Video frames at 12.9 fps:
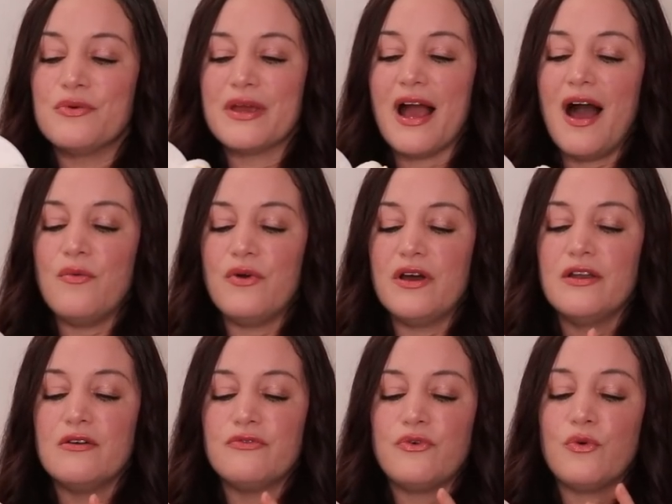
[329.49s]
We got
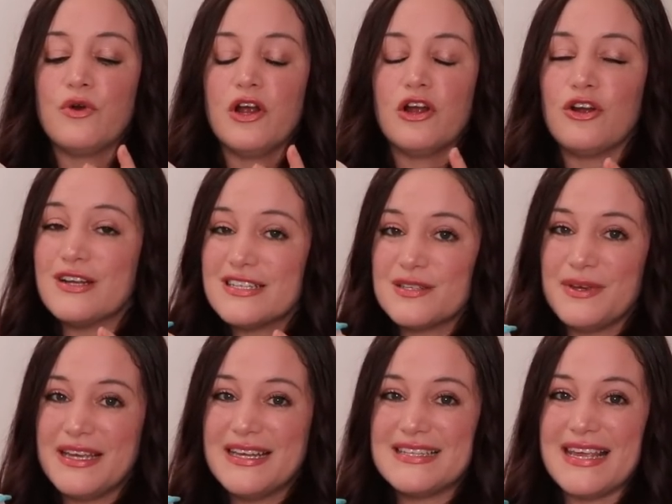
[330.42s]
one for
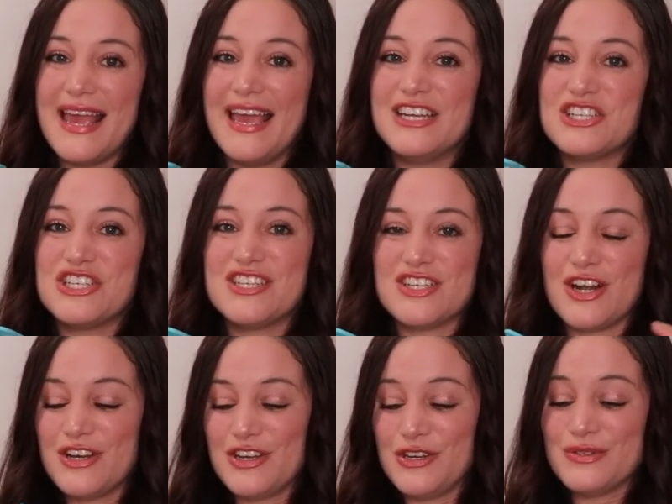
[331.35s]
Christmas and she
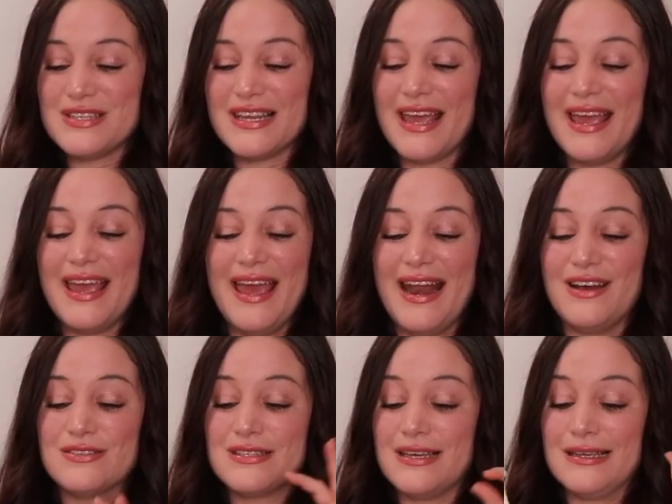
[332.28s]
started using it and I
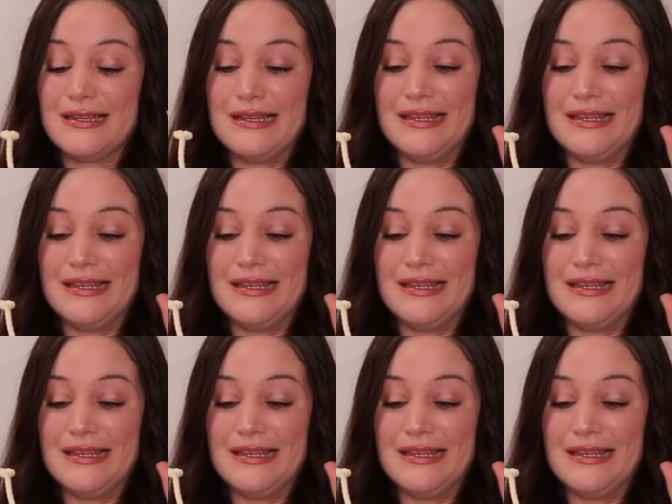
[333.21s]
was like,